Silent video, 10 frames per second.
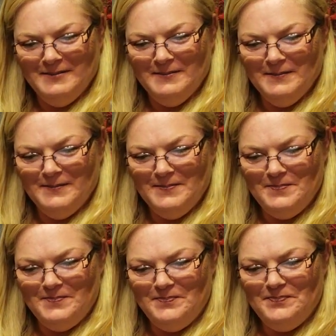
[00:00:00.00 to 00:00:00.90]

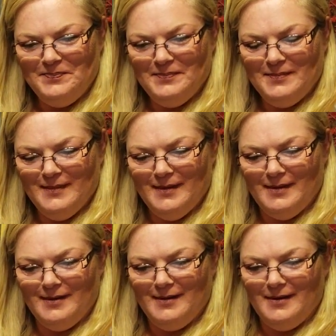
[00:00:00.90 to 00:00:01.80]

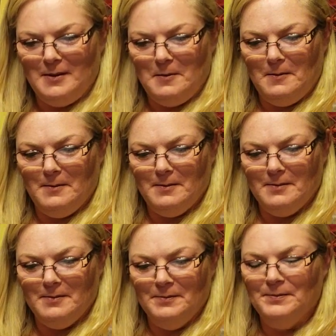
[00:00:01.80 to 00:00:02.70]

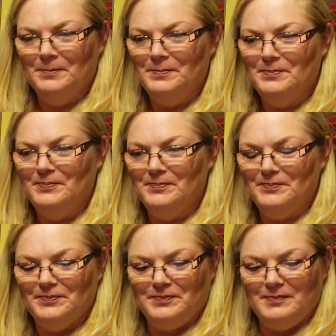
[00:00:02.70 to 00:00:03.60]

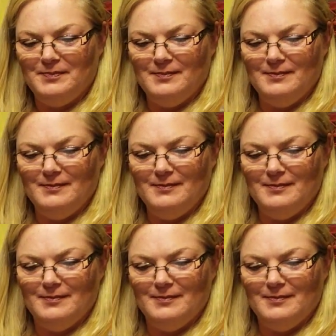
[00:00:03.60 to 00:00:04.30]
(not speaking)